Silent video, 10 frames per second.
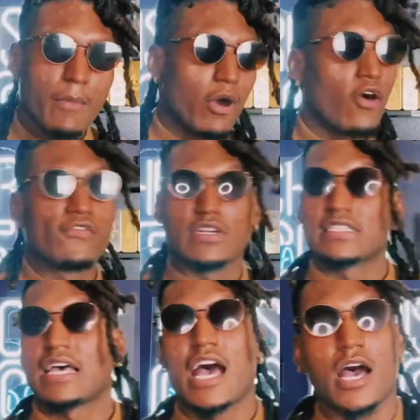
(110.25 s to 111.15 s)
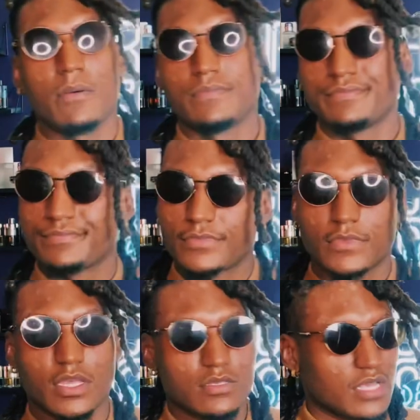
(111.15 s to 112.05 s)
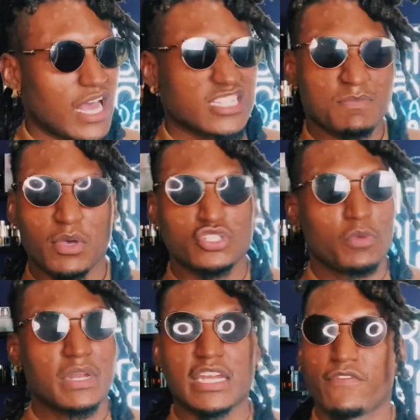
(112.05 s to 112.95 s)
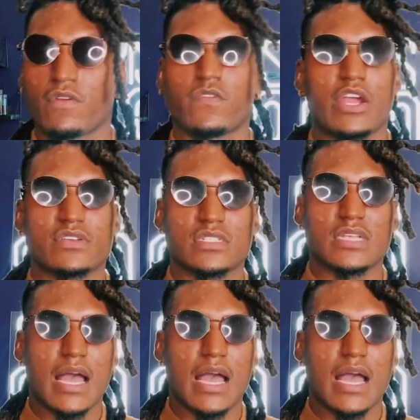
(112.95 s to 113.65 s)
But over the time, I smell so many different fragrances.